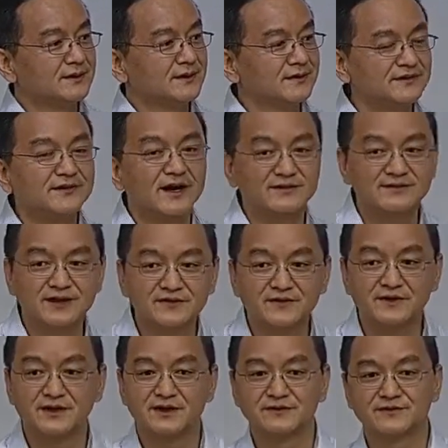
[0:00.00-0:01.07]
is not safe
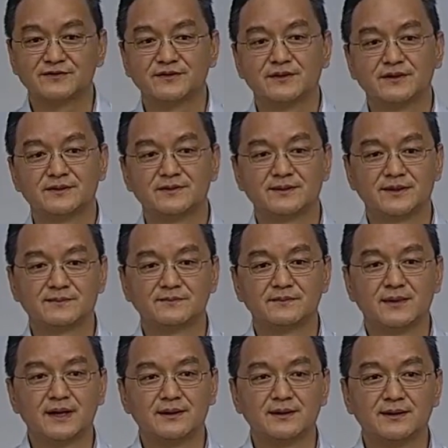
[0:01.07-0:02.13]
enough. Right?
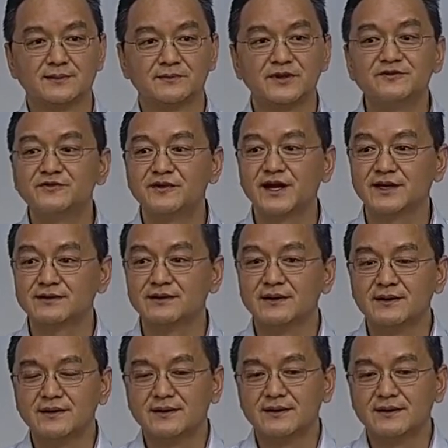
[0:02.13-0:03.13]
Um, in fact,